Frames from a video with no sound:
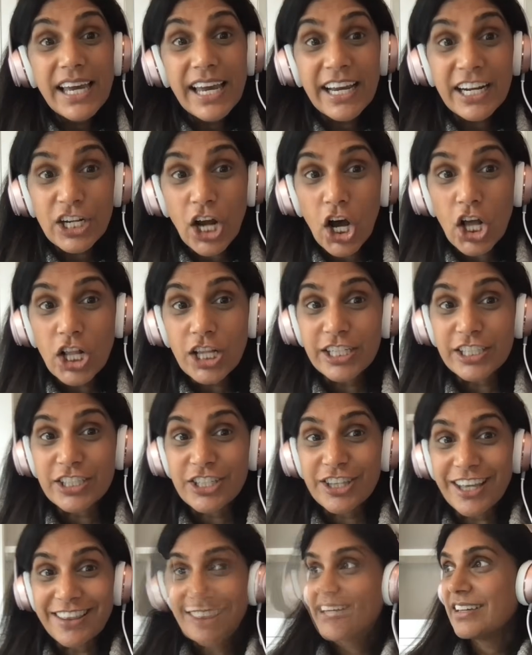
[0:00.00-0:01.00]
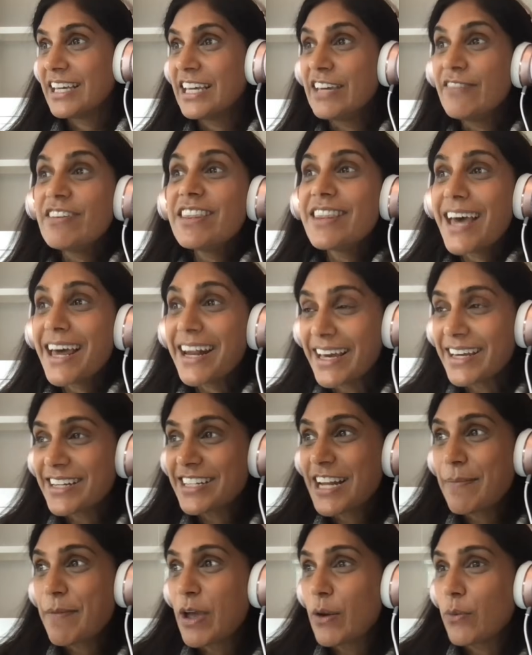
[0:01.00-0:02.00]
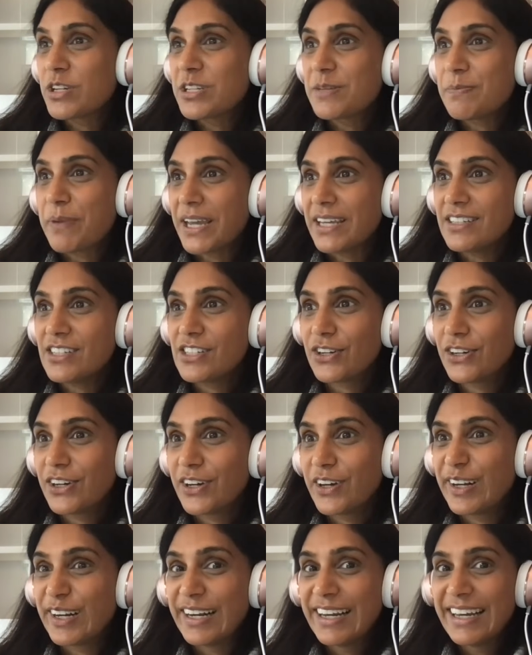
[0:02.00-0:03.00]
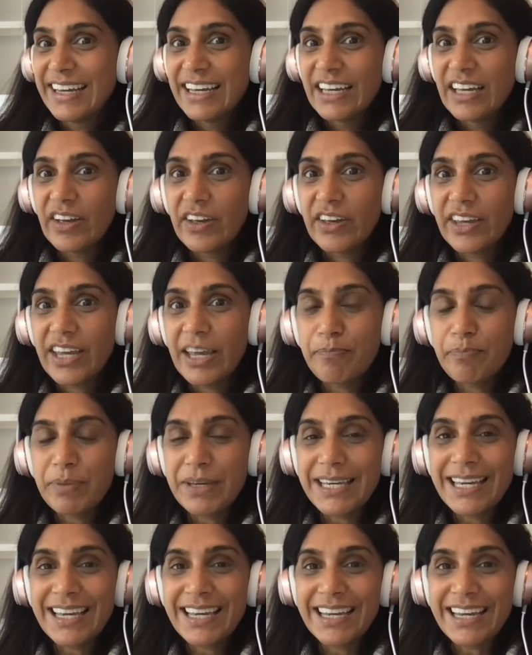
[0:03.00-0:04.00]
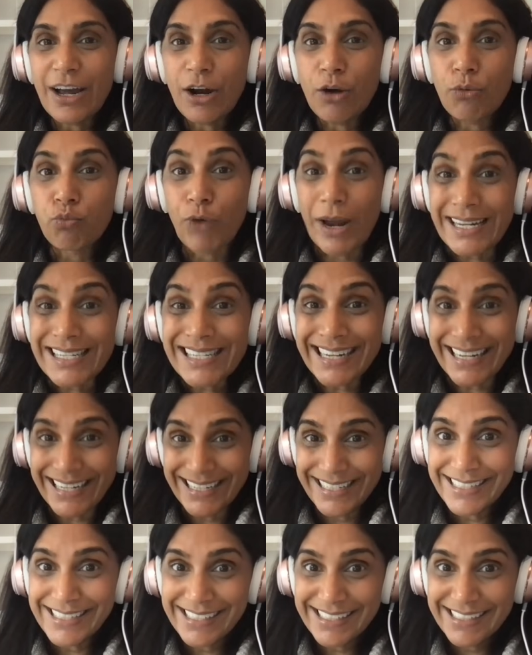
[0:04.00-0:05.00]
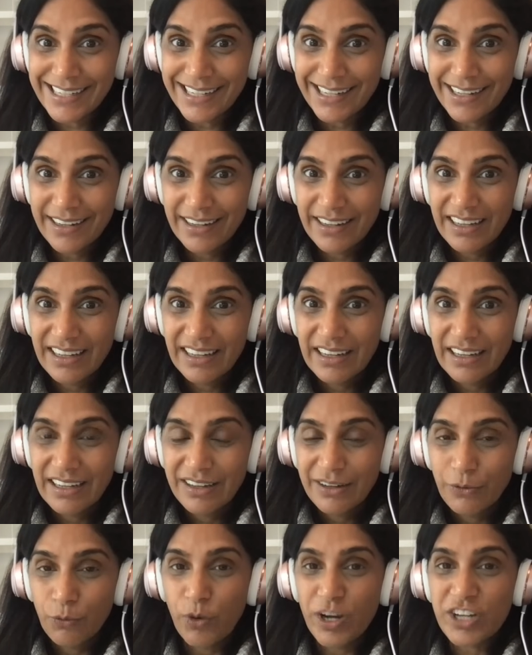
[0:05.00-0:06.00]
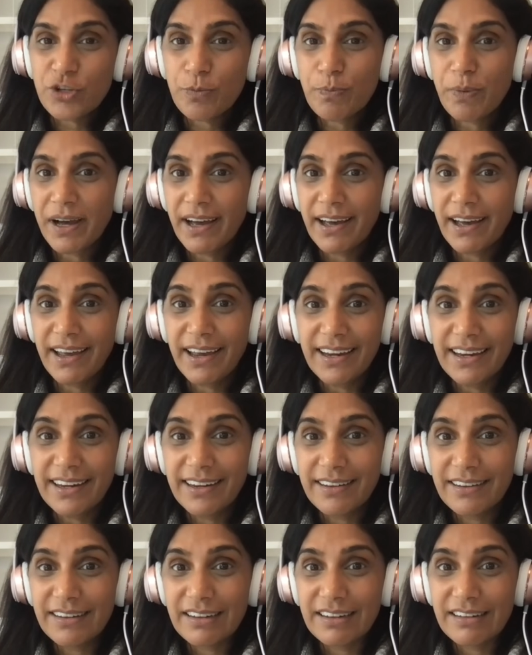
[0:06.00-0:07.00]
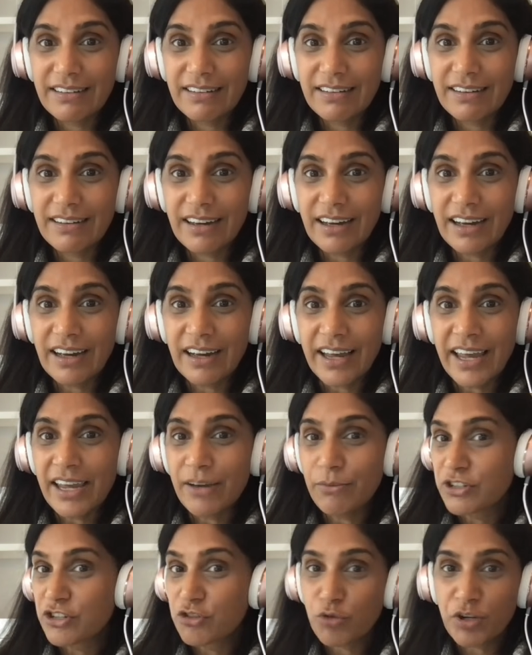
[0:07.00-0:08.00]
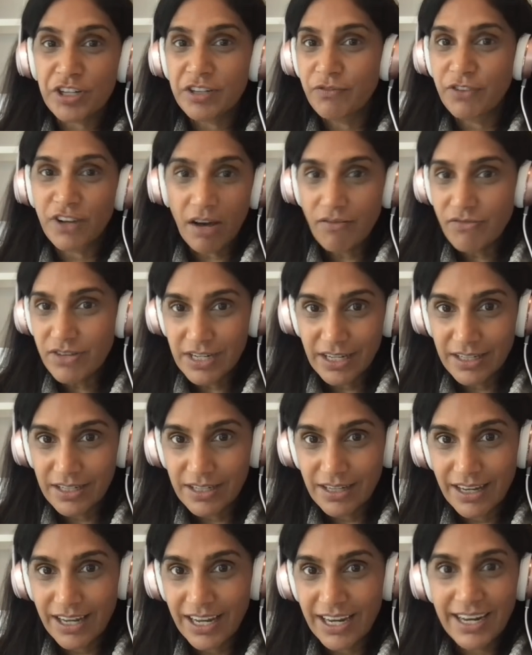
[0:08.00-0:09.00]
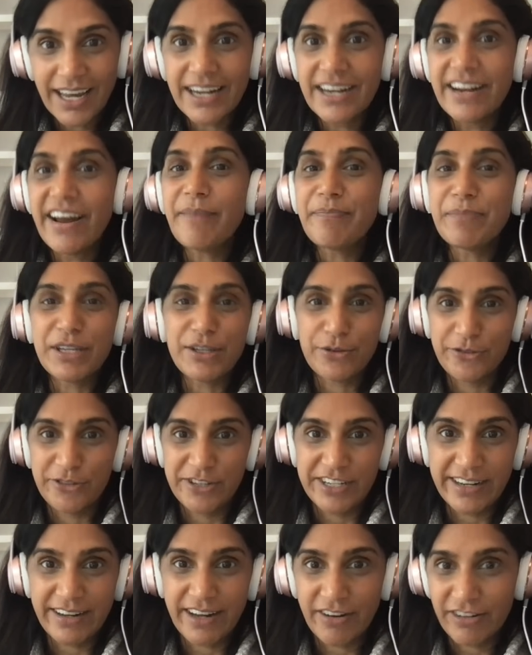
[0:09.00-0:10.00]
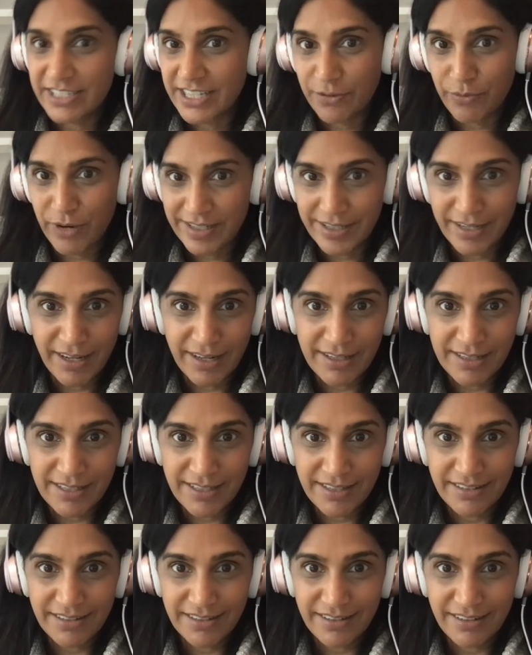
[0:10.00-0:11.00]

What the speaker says: acknowledged that even that estimate was based on it being a residence, which by a restrictive covenant, it cannot be used as a residence.